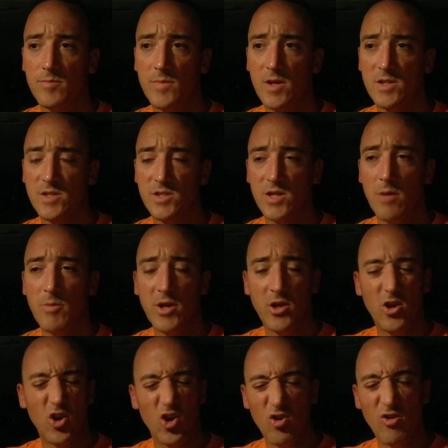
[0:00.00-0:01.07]
stomach
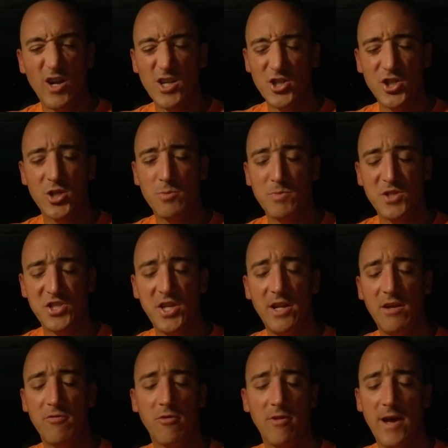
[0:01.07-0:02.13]
crunch
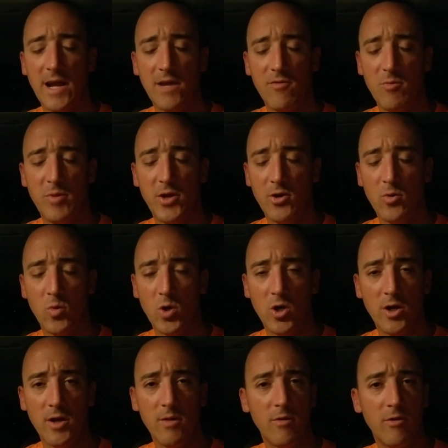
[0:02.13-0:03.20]
machine, for lack of a better
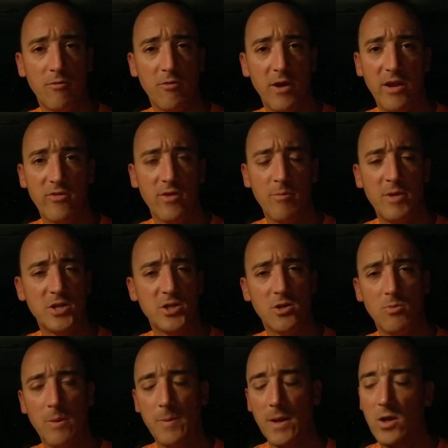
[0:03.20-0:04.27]
word or phrase. I'm not sure
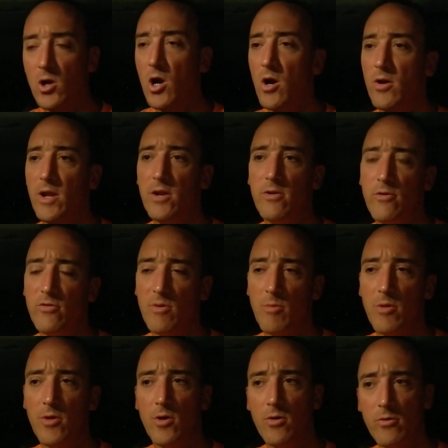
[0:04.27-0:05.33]
what they call it. I do some of
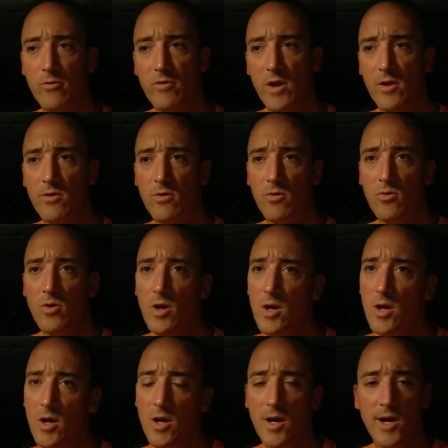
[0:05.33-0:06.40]
those. I do
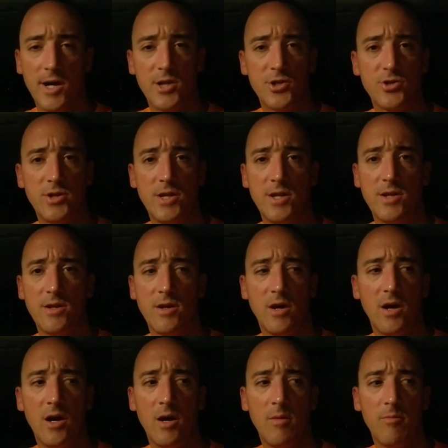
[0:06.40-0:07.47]
100
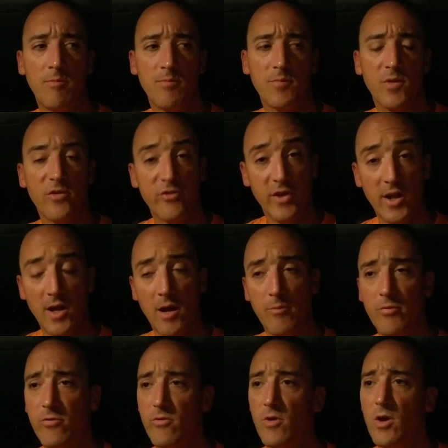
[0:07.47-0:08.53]

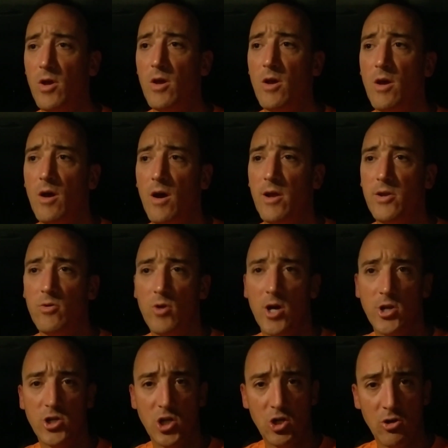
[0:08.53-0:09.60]
sit-ups. I do
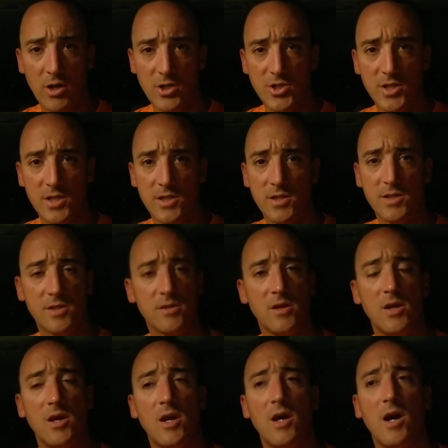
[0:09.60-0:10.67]
100 crunches.
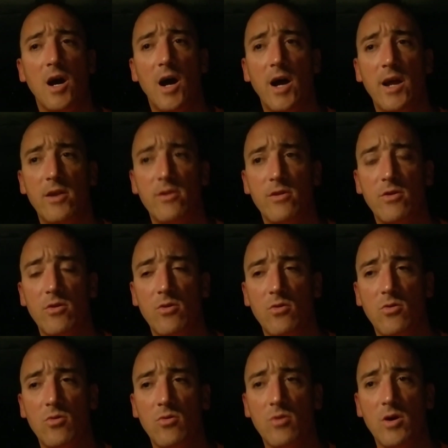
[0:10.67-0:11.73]
I
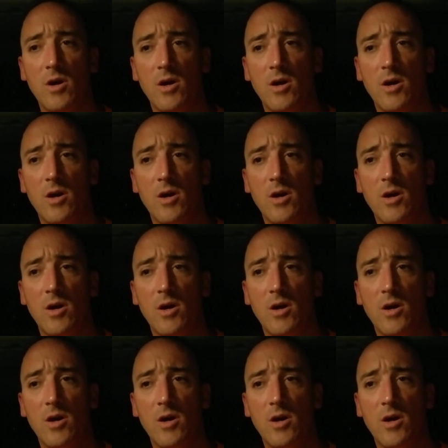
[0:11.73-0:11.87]
do